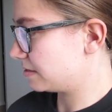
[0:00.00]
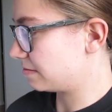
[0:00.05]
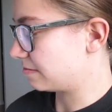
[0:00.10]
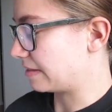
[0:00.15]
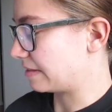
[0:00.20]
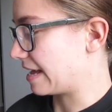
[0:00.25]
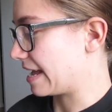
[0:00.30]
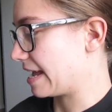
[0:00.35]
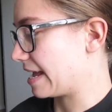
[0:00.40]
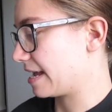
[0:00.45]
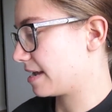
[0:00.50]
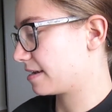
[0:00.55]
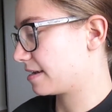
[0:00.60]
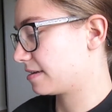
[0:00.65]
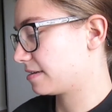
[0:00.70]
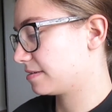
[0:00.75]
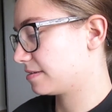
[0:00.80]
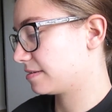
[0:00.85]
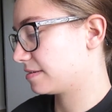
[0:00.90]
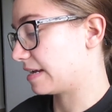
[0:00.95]
like,
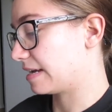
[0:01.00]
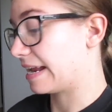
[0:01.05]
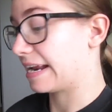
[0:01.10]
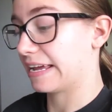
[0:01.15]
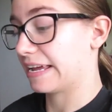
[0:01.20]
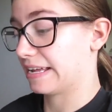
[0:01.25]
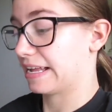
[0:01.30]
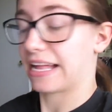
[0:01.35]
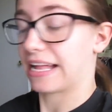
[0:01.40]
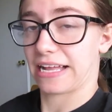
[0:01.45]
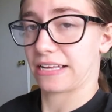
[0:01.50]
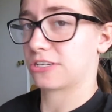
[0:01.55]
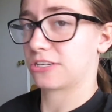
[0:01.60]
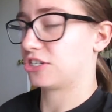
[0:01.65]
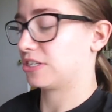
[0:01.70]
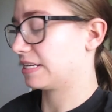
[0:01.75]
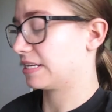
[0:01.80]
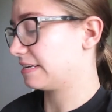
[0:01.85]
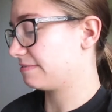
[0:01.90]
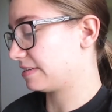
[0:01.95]
and it
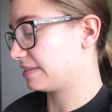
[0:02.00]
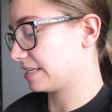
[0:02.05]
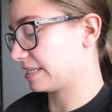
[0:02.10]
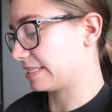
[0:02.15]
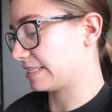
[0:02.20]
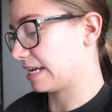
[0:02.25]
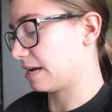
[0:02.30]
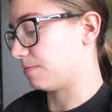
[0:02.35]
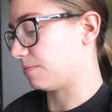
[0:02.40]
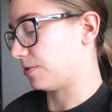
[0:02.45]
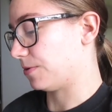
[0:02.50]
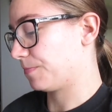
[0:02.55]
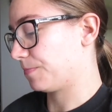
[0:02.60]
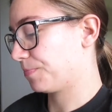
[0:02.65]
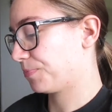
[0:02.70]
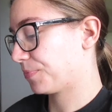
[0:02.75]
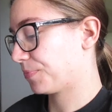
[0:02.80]
actually gives an example.